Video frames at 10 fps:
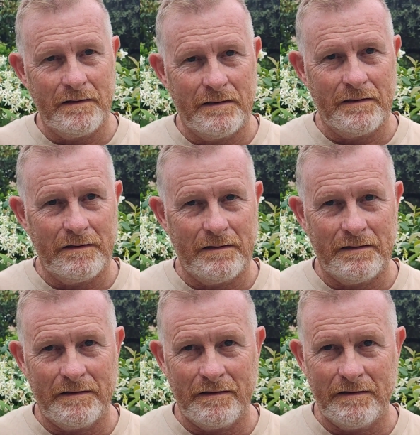
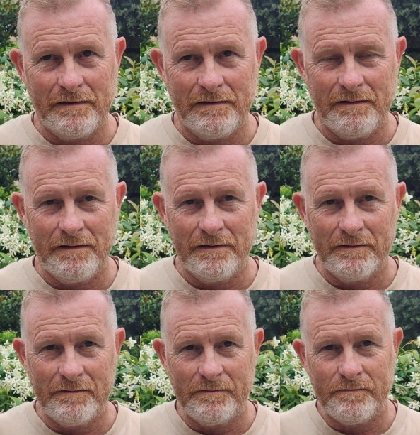
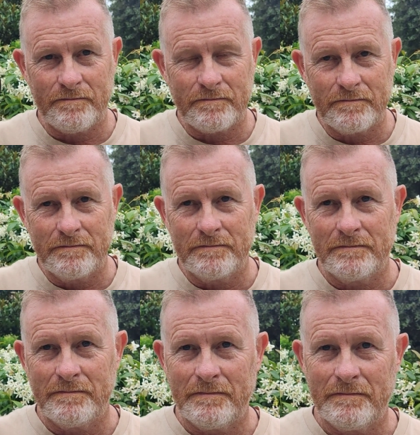
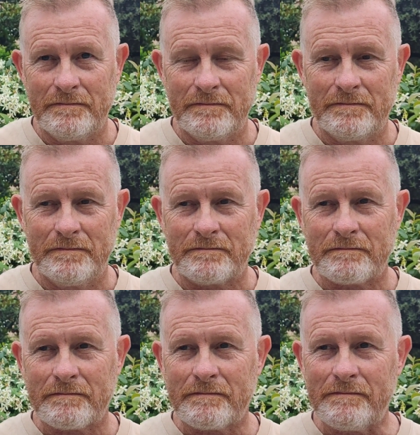
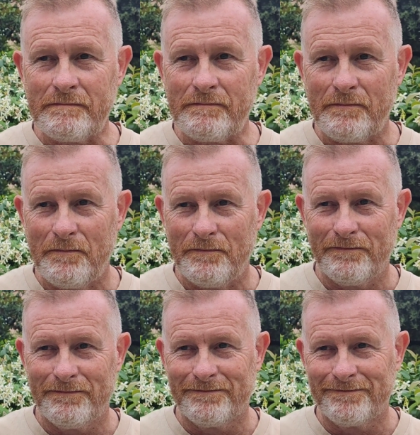
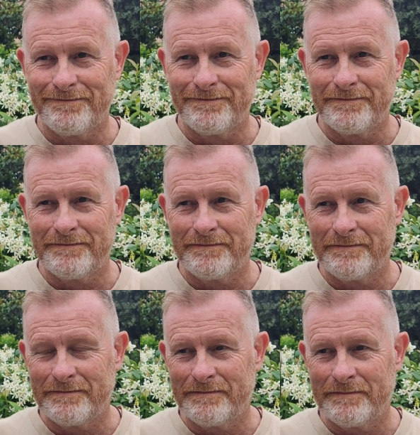
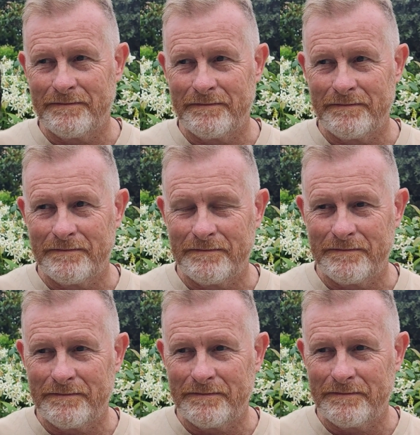(not speaking)